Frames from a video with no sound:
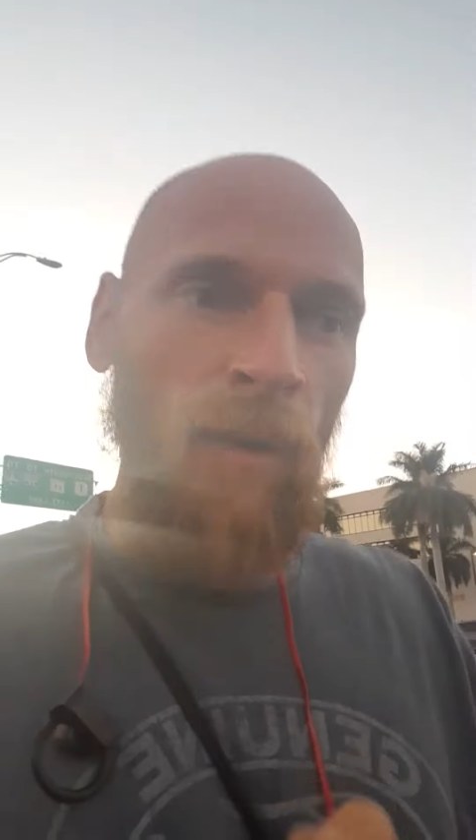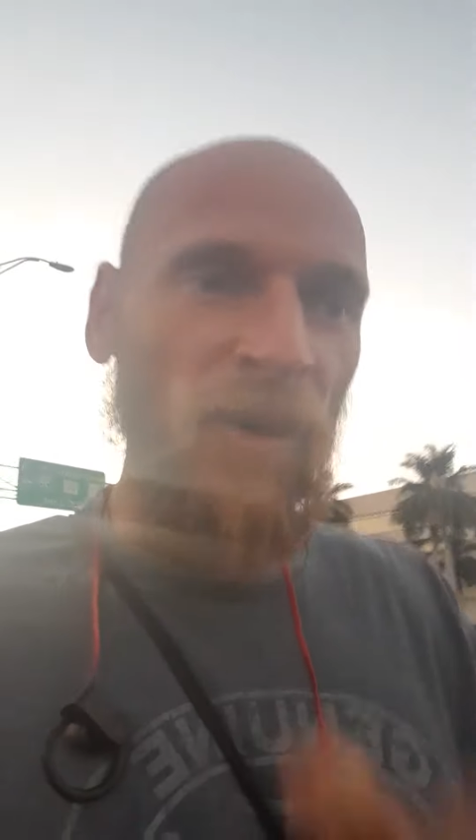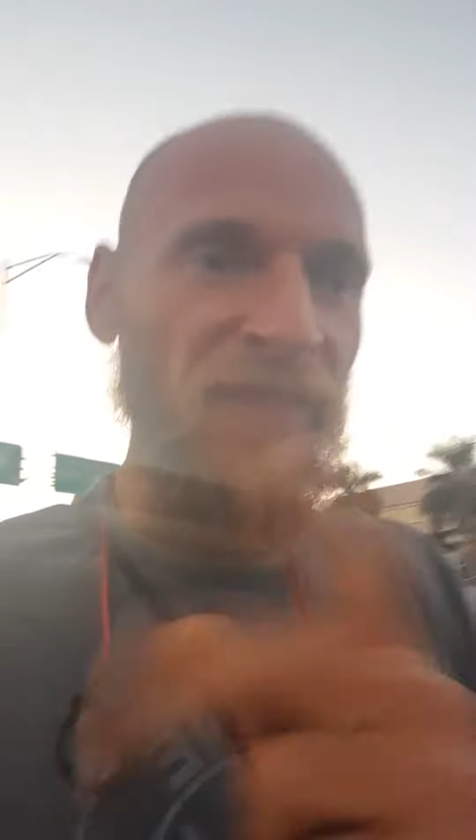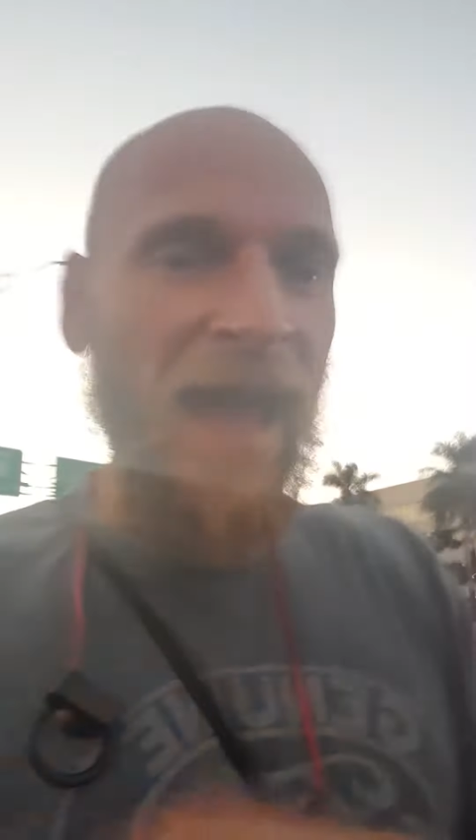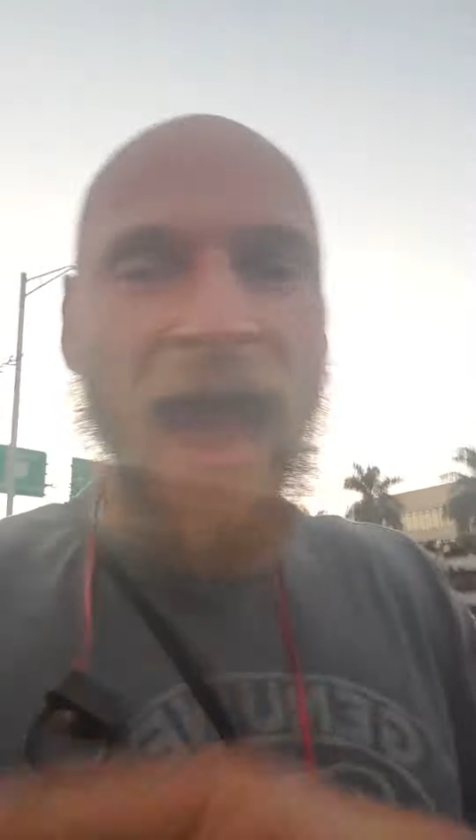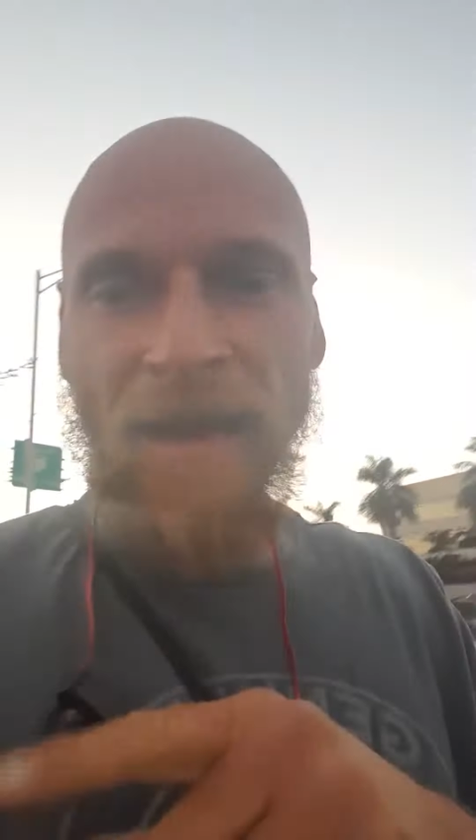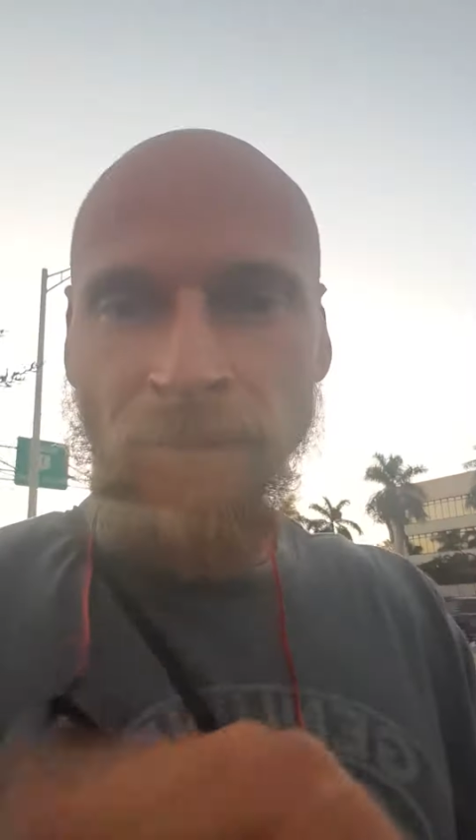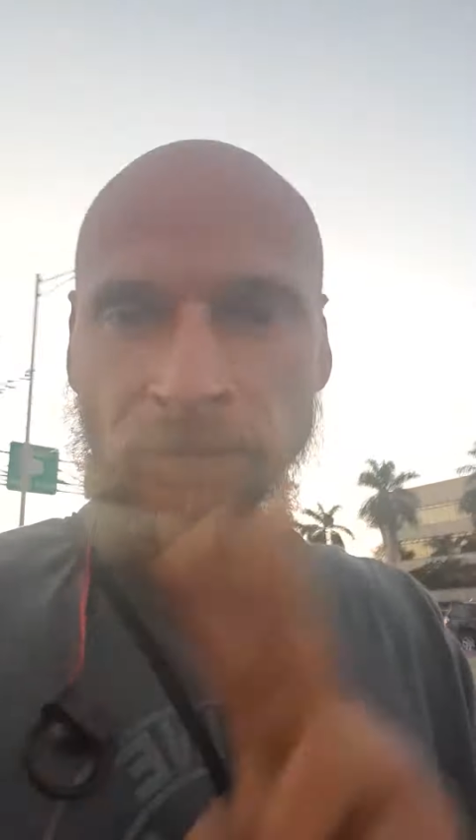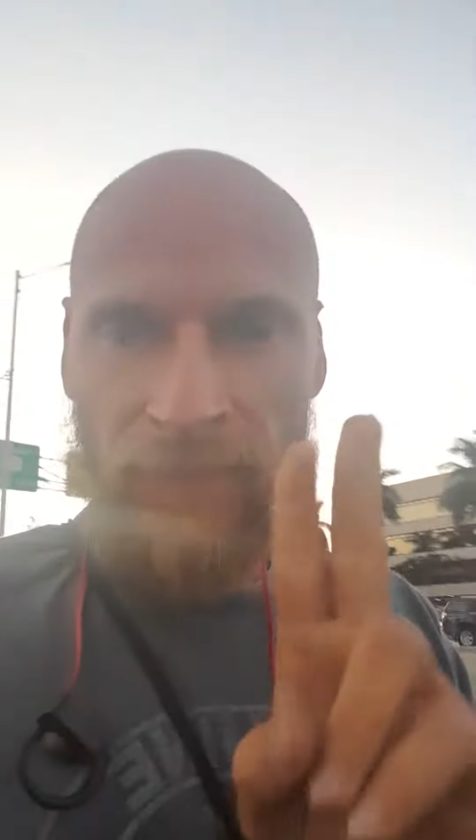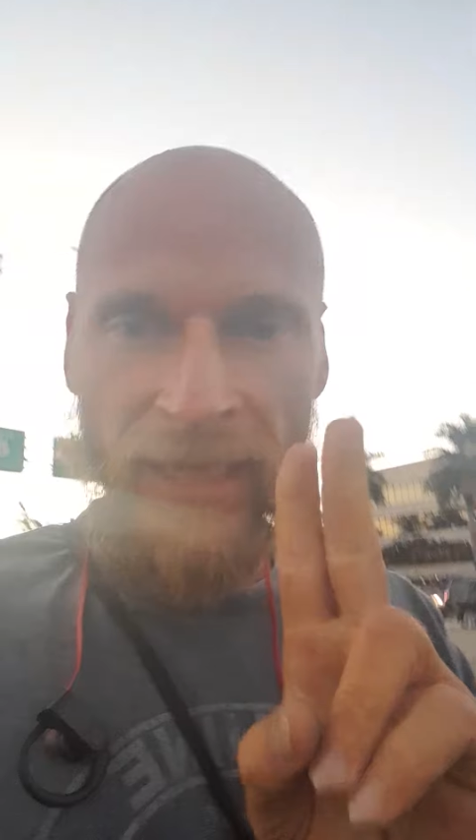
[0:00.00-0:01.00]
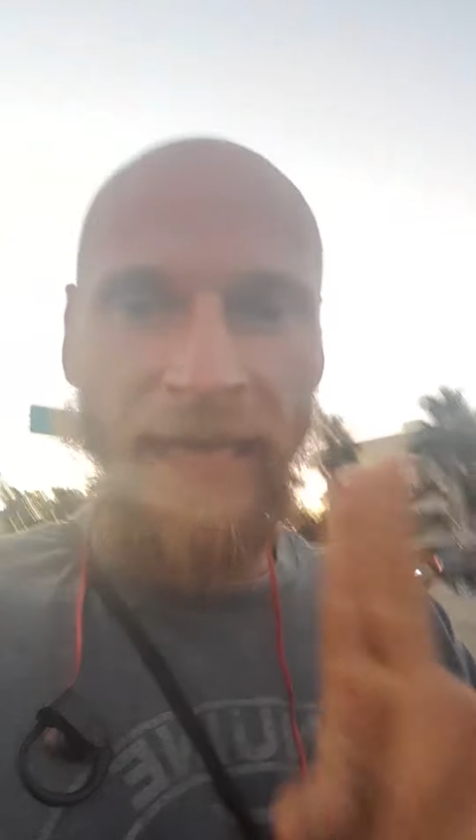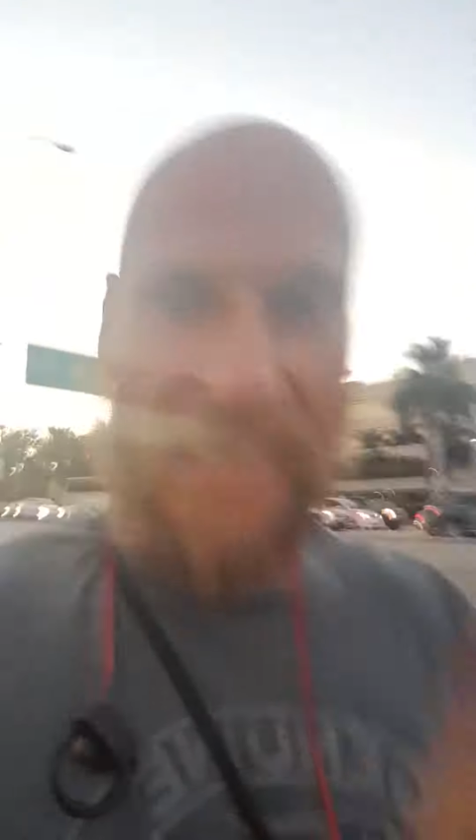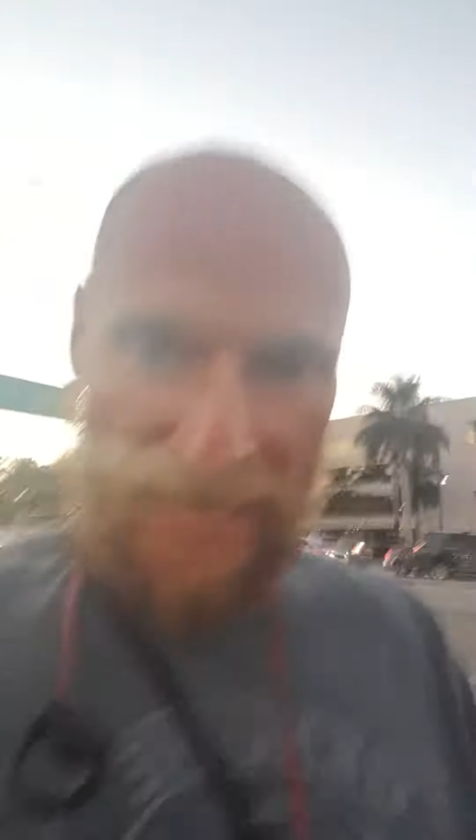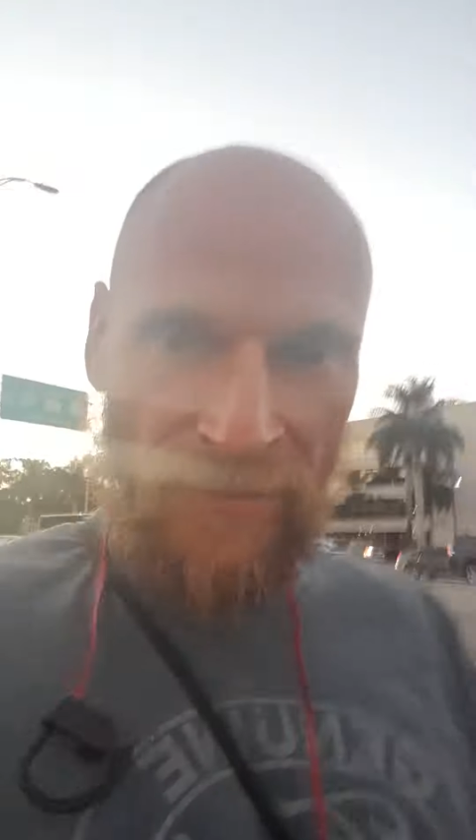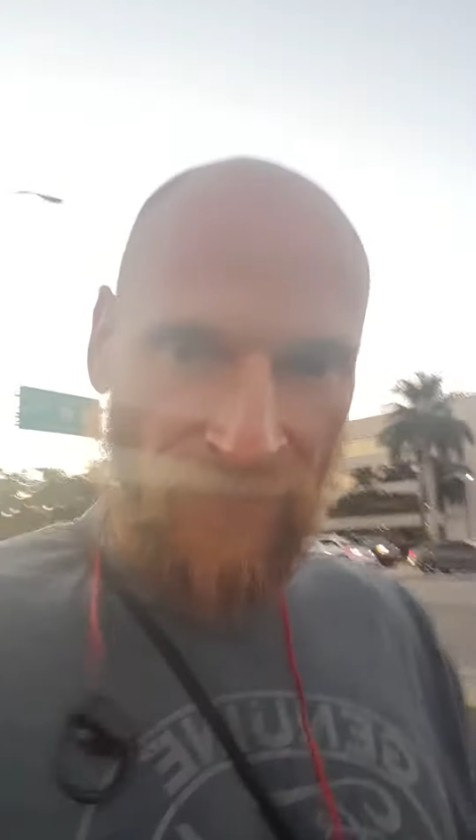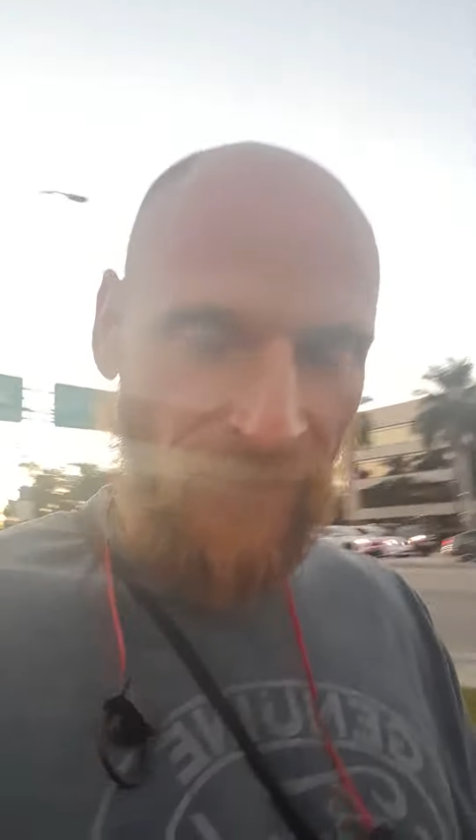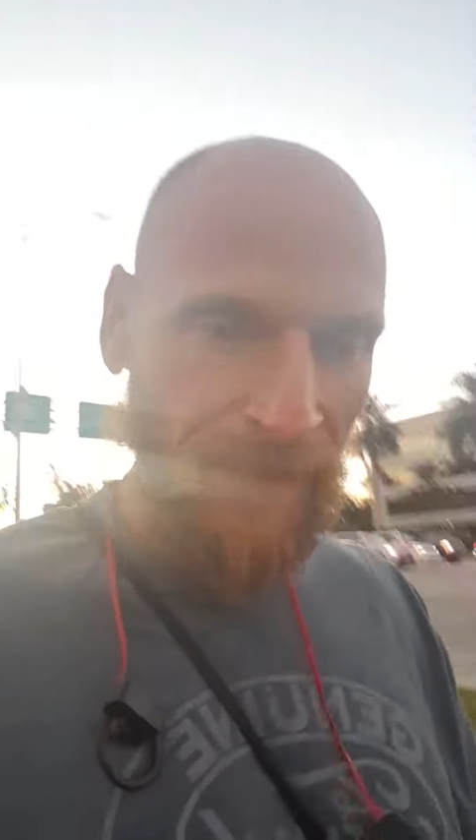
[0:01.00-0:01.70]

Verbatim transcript: with Adam and Eve.